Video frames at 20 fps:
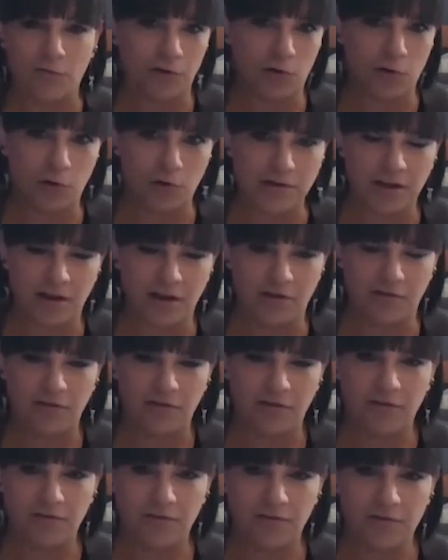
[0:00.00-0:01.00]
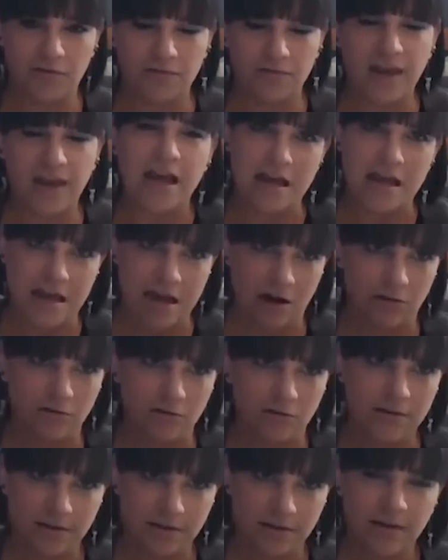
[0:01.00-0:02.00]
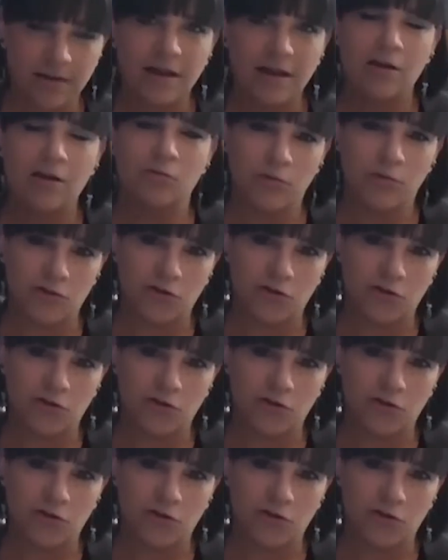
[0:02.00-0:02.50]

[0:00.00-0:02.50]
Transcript: the course of 8 years, which